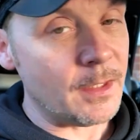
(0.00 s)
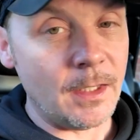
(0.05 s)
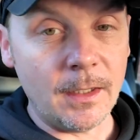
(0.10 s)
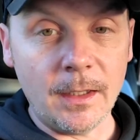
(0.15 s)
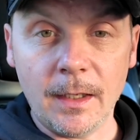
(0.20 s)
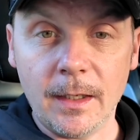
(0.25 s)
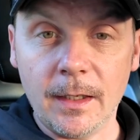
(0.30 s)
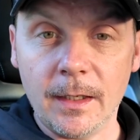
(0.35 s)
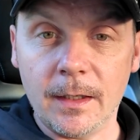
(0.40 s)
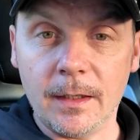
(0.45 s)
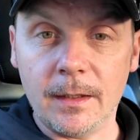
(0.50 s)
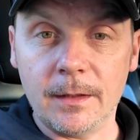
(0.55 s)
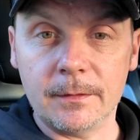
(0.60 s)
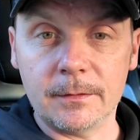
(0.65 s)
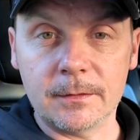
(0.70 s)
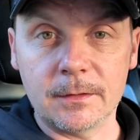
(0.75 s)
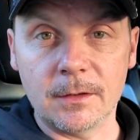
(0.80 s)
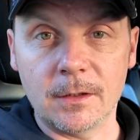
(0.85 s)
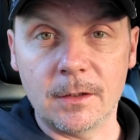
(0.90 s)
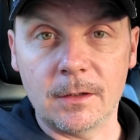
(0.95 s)

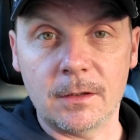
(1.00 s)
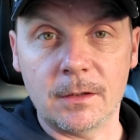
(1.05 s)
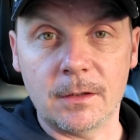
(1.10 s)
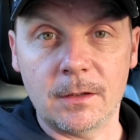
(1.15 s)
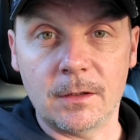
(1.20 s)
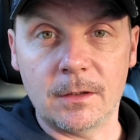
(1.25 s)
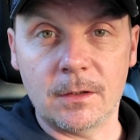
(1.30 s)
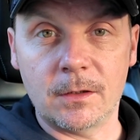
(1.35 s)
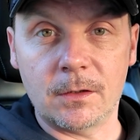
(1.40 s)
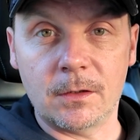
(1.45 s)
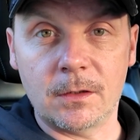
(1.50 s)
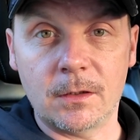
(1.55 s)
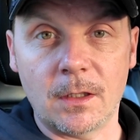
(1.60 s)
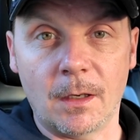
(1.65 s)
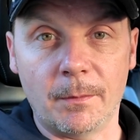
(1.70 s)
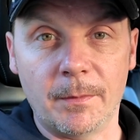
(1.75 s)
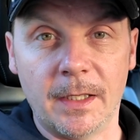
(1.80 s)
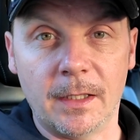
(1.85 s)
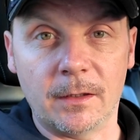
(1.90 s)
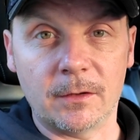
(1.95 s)

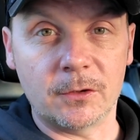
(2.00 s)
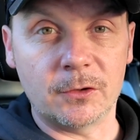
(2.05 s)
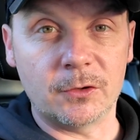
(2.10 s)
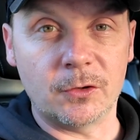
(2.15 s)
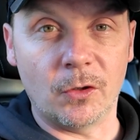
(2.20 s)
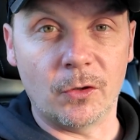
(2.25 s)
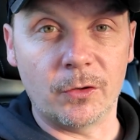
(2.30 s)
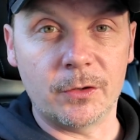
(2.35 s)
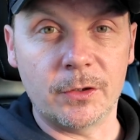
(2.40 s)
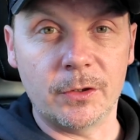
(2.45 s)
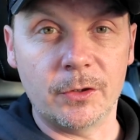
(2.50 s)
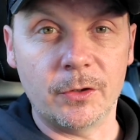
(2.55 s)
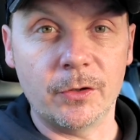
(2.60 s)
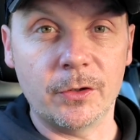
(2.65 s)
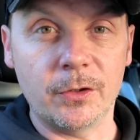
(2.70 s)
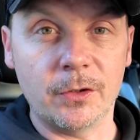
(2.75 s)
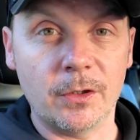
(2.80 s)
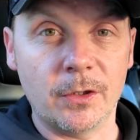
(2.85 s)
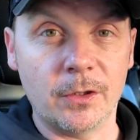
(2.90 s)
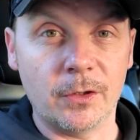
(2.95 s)
Got my eldest daughter
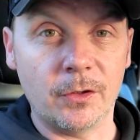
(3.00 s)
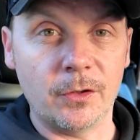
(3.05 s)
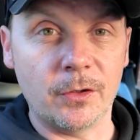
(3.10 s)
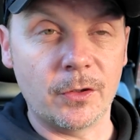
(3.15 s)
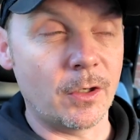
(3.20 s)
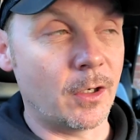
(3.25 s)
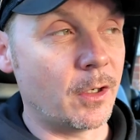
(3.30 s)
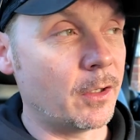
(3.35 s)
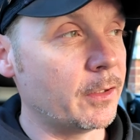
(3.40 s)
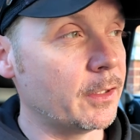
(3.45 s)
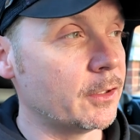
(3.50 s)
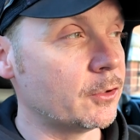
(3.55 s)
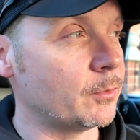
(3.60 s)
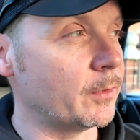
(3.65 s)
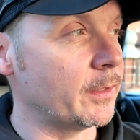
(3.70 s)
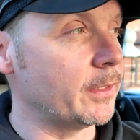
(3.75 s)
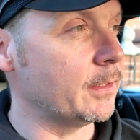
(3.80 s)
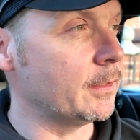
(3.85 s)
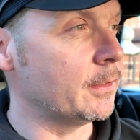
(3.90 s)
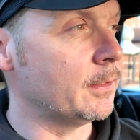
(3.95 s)
a new car this
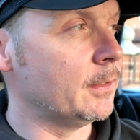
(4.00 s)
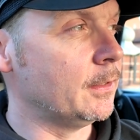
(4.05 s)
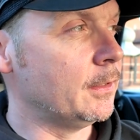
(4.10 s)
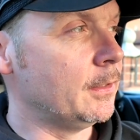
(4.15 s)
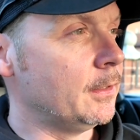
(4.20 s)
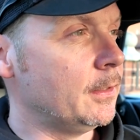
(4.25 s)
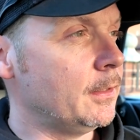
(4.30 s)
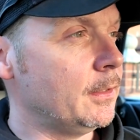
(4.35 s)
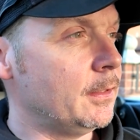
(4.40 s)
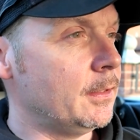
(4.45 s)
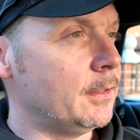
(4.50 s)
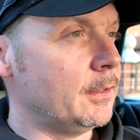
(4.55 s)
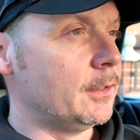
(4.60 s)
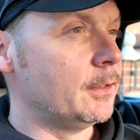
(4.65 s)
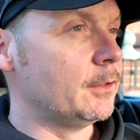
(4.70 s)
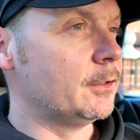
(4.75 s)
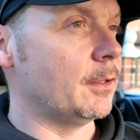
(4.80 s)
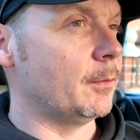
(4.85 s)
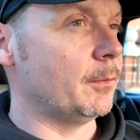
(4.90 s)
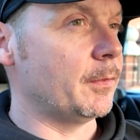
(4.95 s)
week,
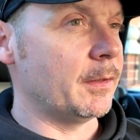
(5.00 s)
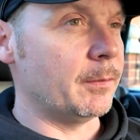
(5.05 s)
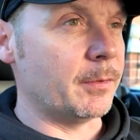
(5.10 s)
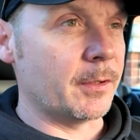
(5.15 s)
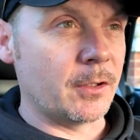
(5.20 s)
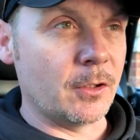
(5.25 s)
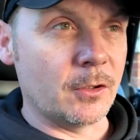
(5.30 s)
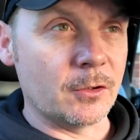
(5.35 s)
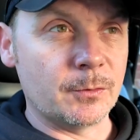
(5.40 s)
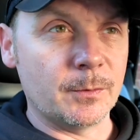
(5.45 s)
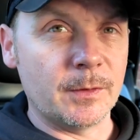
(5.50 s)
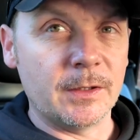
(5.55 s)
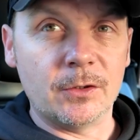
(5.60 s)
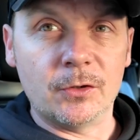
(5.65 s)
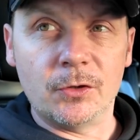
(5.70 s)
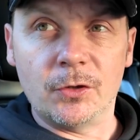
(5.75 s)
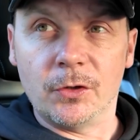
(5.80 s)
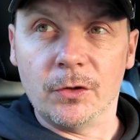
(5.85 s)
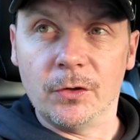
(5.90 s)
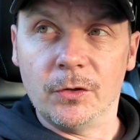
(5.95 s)
simply because my
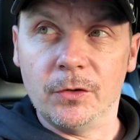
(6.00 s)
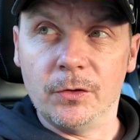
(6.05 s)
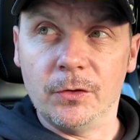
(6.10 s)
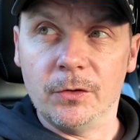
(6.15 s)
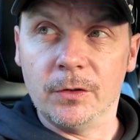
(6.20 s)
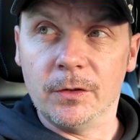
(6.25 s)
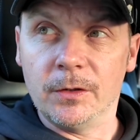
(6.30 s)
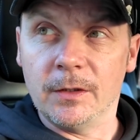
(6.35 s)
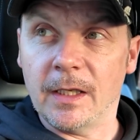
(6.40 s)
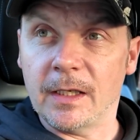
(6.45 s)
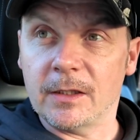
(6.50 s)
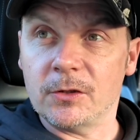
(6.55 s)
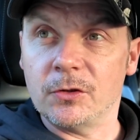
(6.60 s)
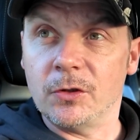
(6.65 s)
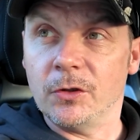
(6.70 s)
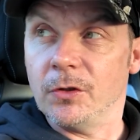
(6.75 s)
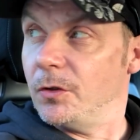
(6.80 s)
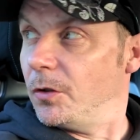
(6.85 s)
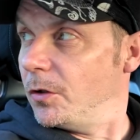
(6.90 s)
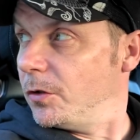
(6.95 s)
next
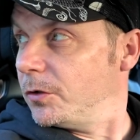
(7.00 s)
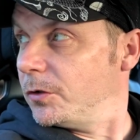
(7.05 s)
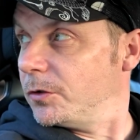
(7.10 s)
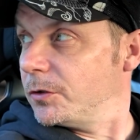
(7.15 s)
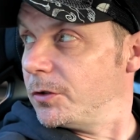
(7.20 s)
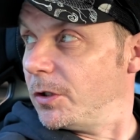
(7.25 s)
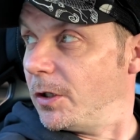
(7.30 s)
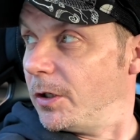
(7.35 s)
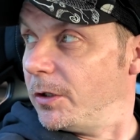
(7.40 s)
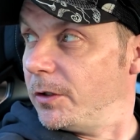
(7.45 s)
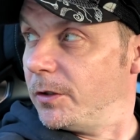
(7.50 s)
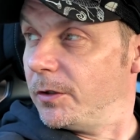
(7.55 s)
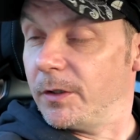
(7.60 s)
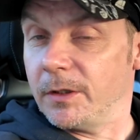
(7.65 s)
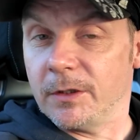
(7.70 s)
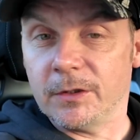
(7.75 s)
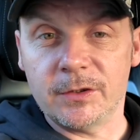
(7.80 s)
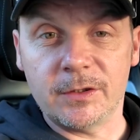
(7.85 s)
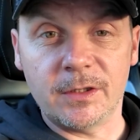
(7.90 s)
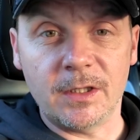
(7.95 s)
two daughters down are
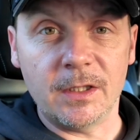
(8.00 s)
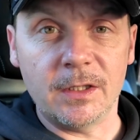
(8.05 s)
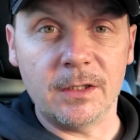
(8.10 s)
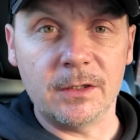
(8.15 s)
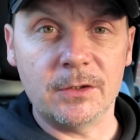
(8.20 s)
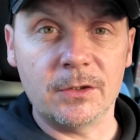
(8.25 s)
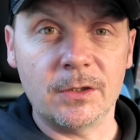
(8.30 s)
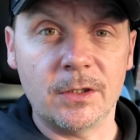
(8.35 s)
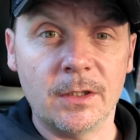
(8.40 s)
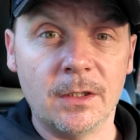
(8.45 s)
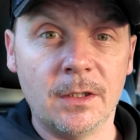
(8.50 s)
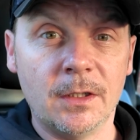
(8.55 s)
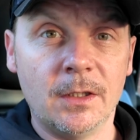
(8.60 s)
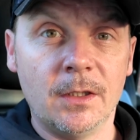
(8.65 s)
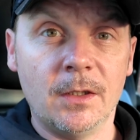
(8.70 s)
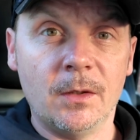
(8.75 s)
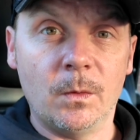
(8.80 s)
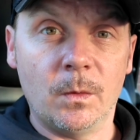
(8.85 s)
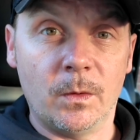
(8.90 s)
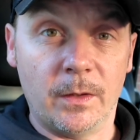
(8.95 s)
at a stage
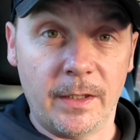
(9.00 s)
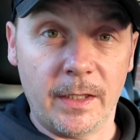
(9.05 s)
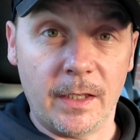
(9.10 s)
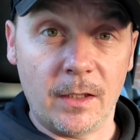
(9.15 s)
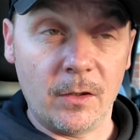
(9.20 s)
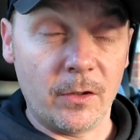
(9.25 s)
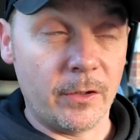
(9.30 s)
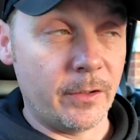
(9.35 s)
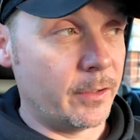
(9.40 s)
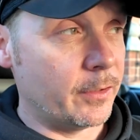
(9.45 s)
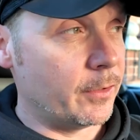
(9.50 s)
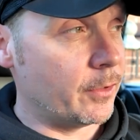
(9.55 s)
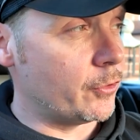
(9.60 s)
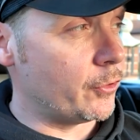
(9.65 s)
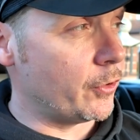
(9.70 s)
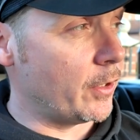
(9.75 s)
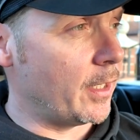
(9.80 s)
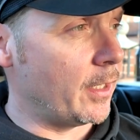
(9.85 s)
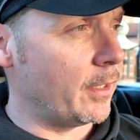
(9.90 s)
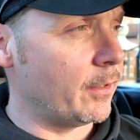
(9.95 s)
where they're learning to
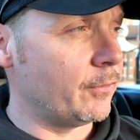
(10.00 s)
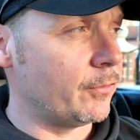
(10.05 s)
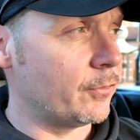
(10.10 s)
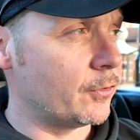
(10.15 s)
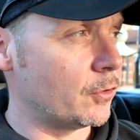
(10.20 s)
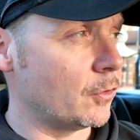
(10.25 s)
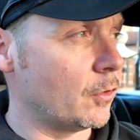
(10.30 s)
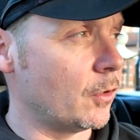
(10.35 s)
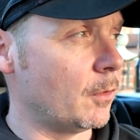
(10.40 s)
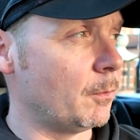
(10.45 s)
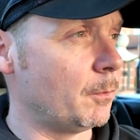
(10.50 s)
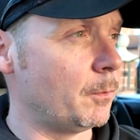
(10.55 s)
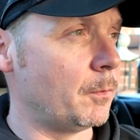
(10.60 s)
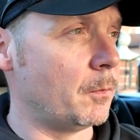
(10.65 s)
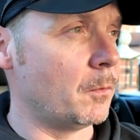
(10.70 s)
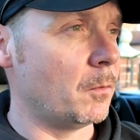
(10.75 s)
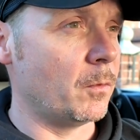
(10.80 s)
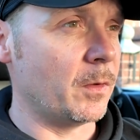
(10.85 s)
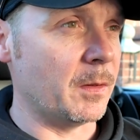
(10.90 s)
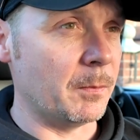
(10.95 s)
drive. So
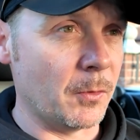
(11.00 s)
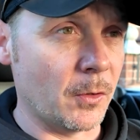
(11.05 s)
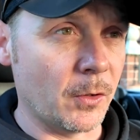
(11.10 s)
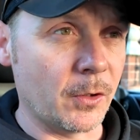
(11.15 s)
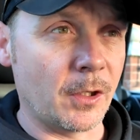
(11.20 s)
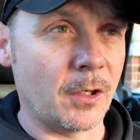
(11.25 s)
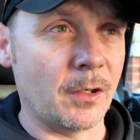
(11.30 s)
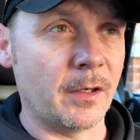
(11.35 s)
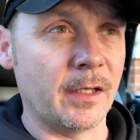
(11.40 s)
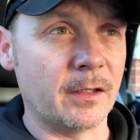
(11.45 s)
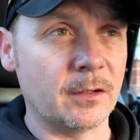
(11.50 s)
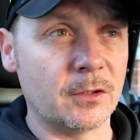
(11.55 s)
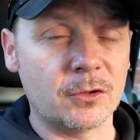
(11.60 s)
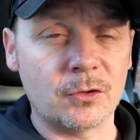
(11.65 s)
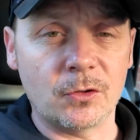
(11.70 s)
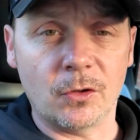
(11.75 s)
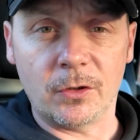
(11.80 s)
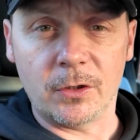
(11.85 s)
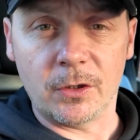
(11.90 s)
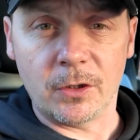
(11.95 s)
we bought our
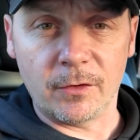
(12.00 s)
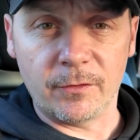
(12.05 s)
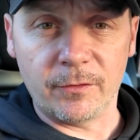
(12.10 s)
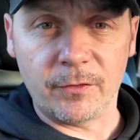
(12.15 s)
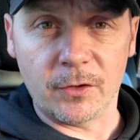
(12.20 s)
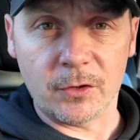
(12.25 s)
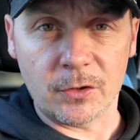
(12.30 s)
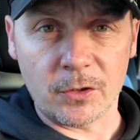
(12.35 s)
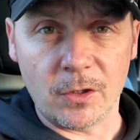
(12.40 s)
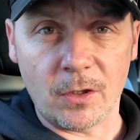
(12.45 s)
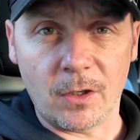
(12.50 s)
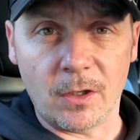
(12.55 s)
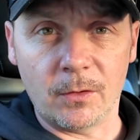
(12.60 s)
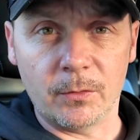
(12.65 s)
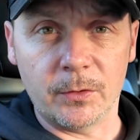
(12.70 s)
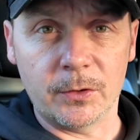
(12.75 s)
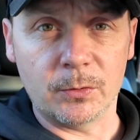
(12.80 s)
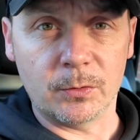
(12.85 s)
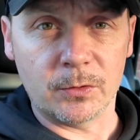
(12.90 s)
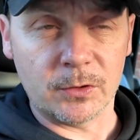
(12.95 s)
eldest daughter her first car,
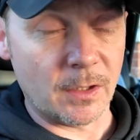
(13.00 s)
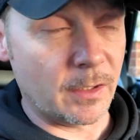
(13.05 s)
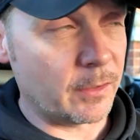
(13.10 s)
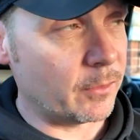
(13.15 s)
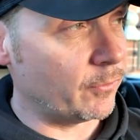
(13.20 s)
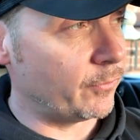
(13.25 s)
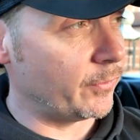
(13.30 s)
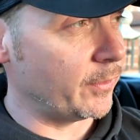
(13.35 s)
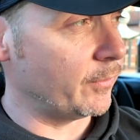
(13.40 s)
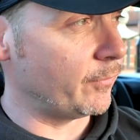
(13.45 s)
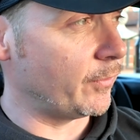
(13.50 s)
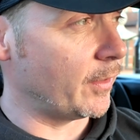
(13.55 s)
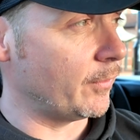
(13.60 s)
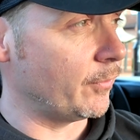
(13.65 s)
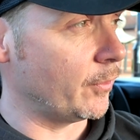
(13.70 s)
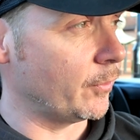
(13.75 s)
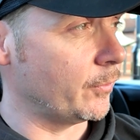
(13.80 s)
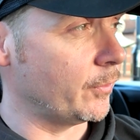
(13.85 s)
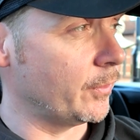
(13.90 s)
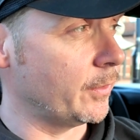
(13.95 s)
which was a little Fiat
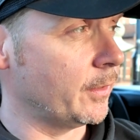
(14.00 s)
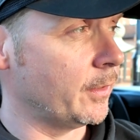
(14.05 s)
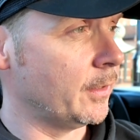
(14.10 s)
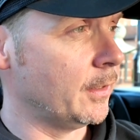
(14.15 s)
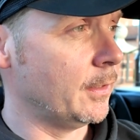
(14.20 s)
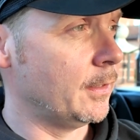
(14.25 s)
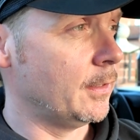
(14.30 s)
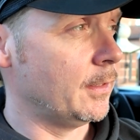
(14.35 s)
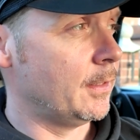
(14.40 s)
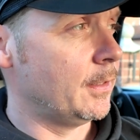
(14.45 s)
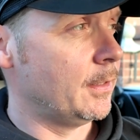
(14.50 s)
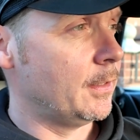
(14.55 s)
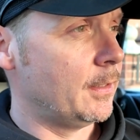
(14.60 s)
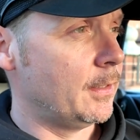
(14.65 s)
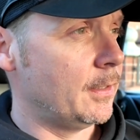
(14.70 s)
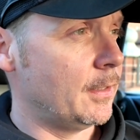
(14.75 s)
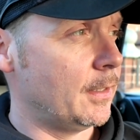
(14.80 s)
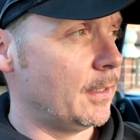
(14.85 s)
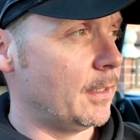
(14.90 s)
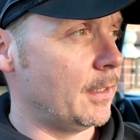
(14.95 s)
500,
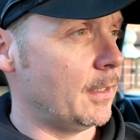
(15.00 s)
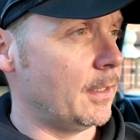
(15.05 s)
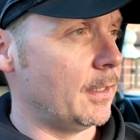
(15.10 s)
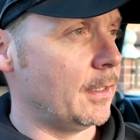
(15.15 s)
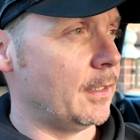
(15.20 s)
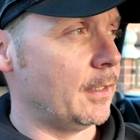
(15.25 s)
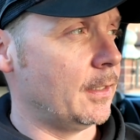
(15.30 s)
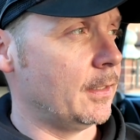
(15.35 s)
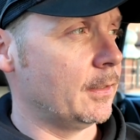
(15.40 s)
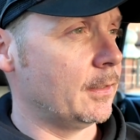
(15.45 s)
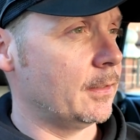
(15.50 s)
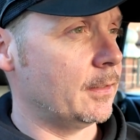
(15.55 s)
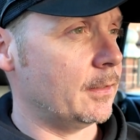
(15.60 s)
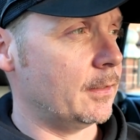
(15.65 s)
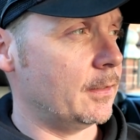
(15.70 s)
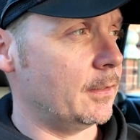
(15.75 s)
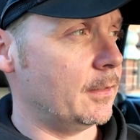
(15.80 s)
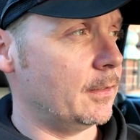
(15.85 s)
and